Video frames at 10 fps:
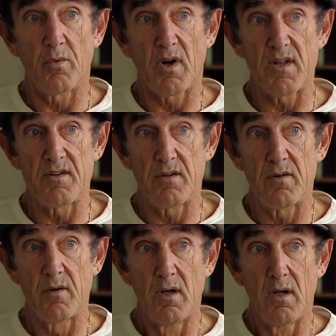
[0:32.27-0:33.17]
what I
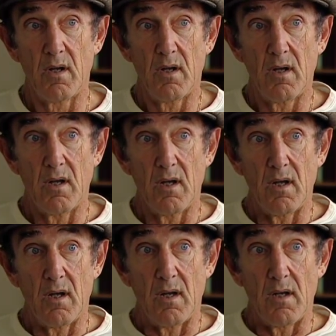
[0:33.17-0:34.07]
do
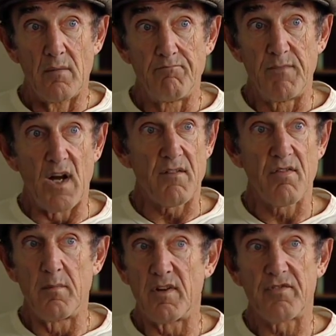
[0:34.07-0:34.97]
not
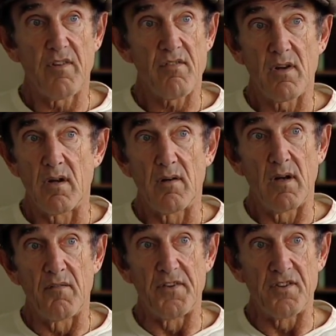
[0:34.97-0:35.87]
so much as a,
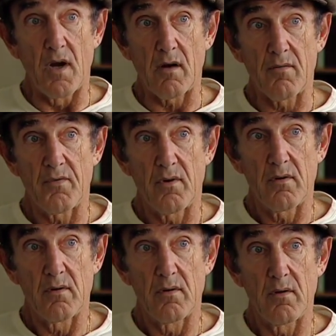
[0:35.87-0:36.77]
a photographer
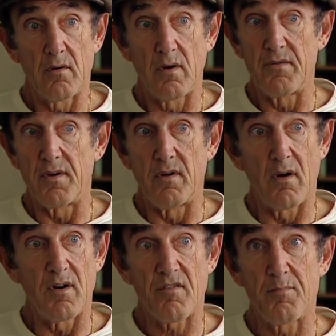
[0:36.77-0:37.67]
or even an
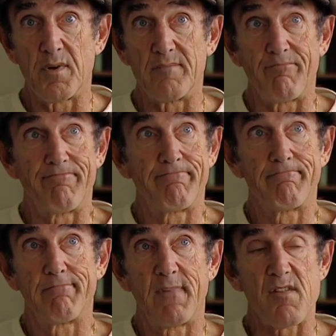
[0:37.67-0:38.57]
artist, but
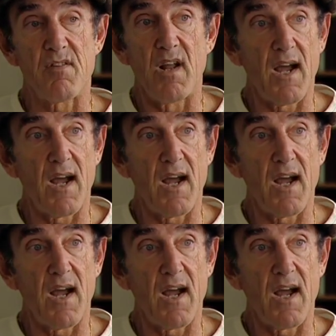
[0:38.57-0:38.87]
as an